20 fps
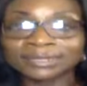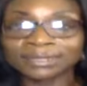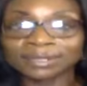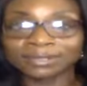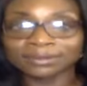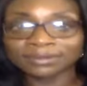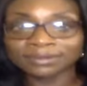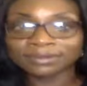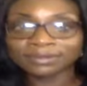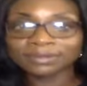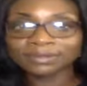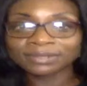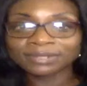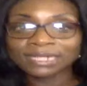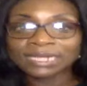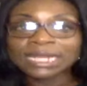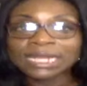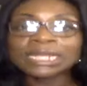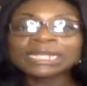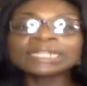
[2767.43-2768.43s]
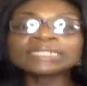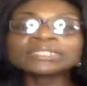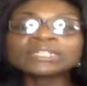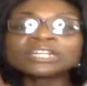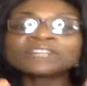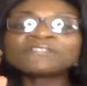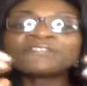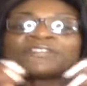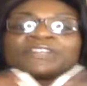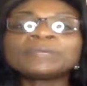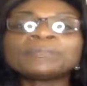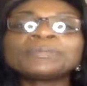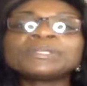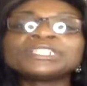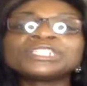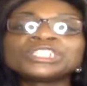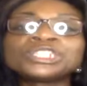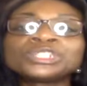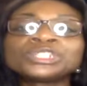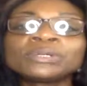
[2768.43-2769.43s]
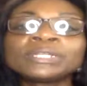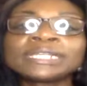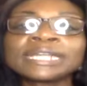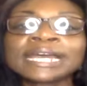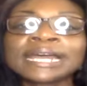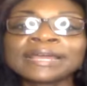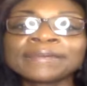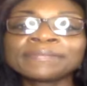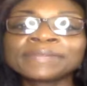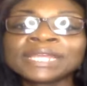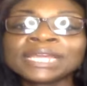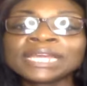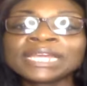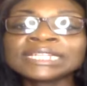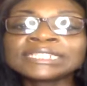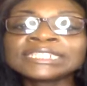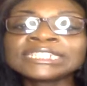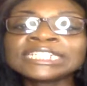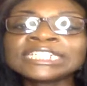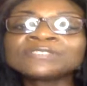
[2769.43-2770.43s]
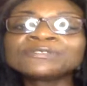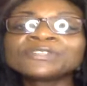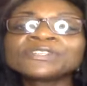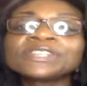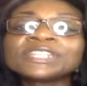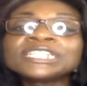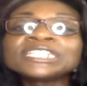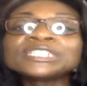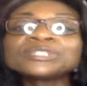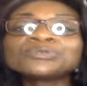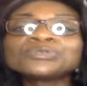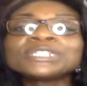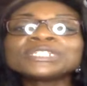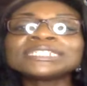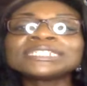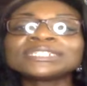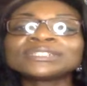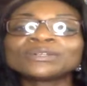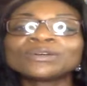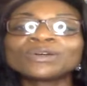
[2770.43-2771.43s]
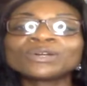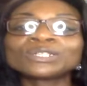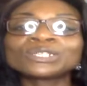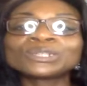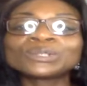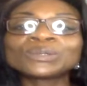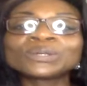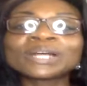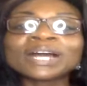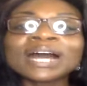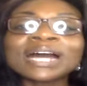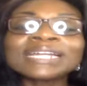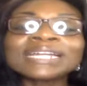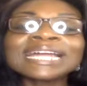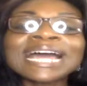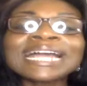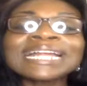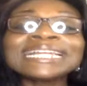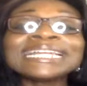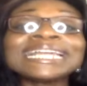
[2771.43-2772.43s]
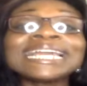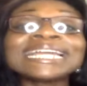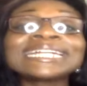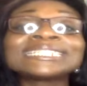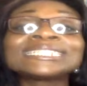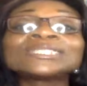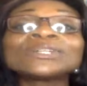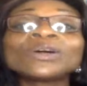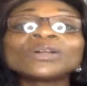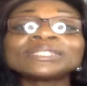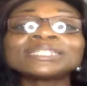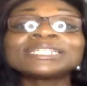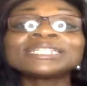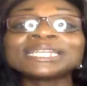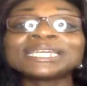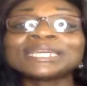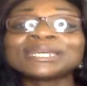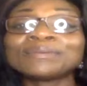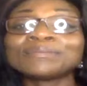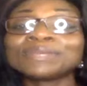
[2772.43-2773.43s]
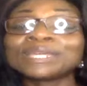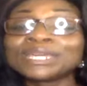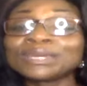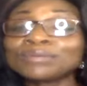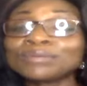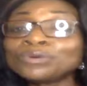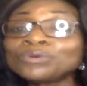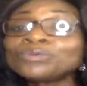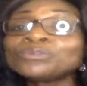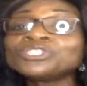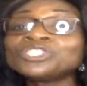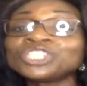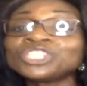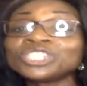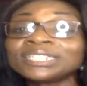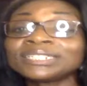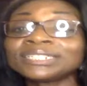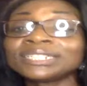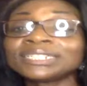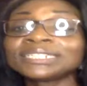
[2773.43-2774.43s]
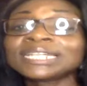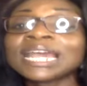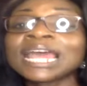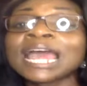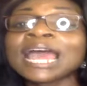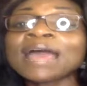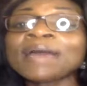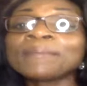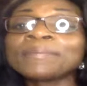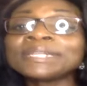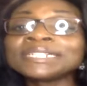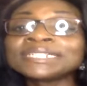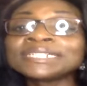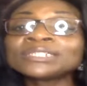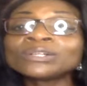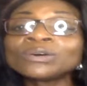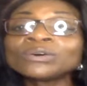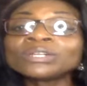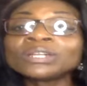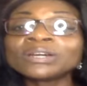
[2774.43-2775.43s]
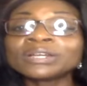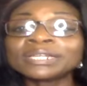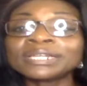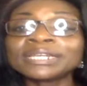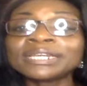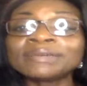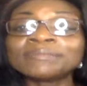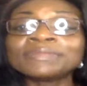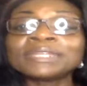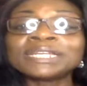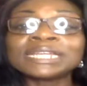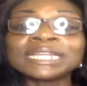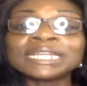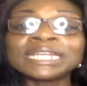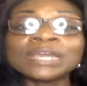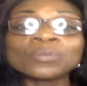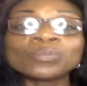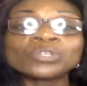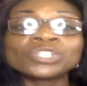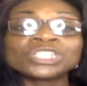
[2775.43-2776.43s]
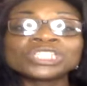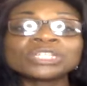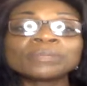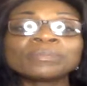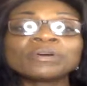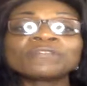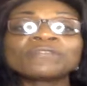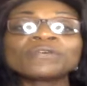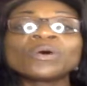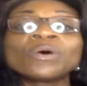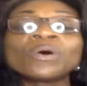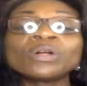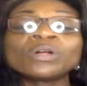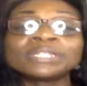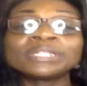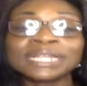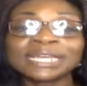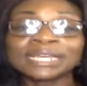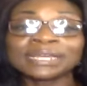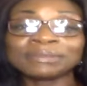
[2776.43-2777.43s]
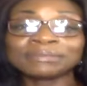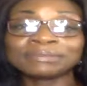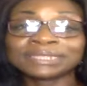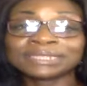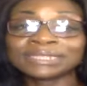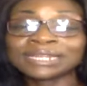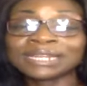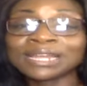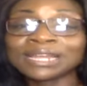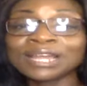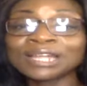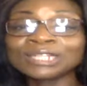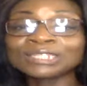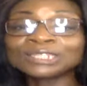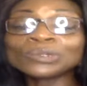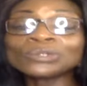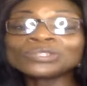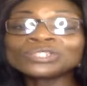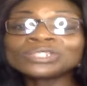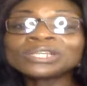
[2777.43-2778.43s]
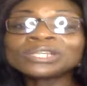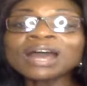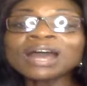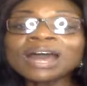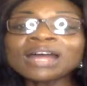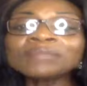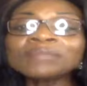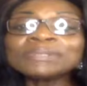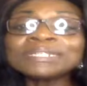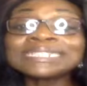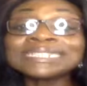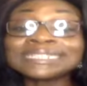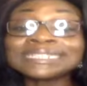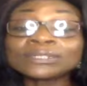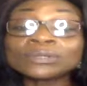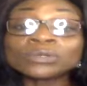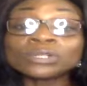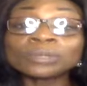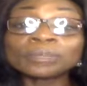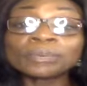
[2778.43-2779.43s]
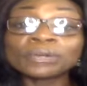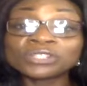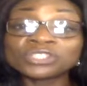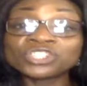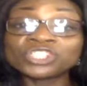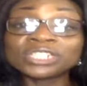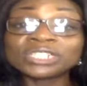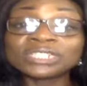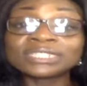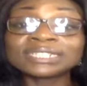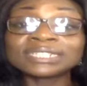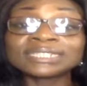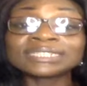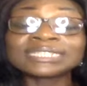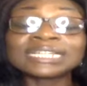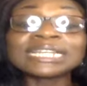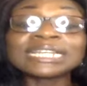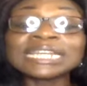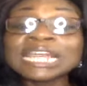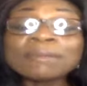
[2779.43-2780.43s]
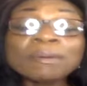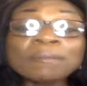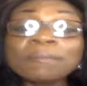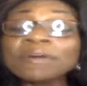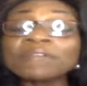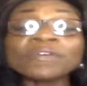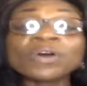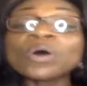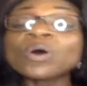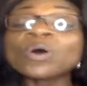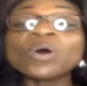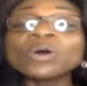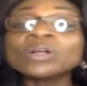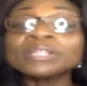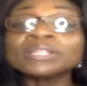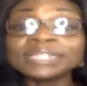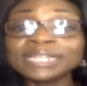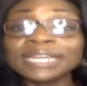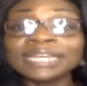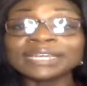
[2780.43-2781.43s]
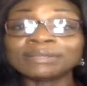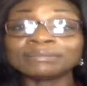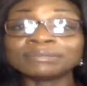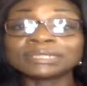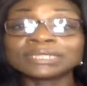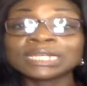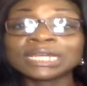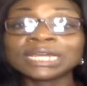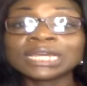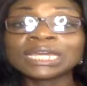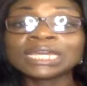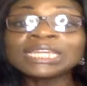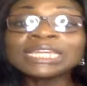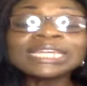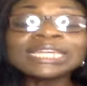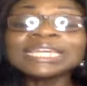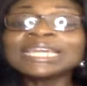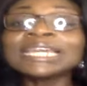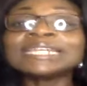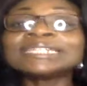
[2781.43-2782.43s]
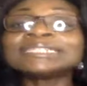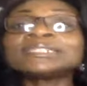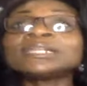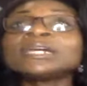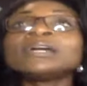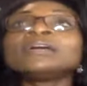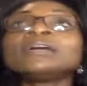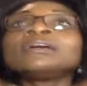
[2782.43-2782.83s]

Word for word: son. Let's look at Philippians 2 and 9. It says, For this reason also God highly exalted him, him who Jesus, and bestowed on him the name which is above all names. So God bestowed upon Jesus the name above all names. He is